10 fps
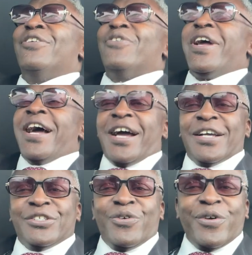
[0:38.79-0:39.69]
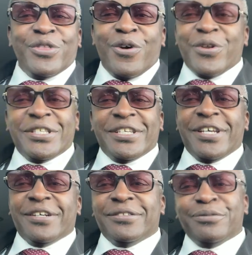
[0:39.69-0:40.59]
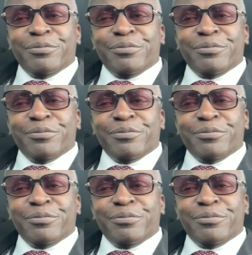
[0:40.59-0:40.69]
You guys, you already know the deal.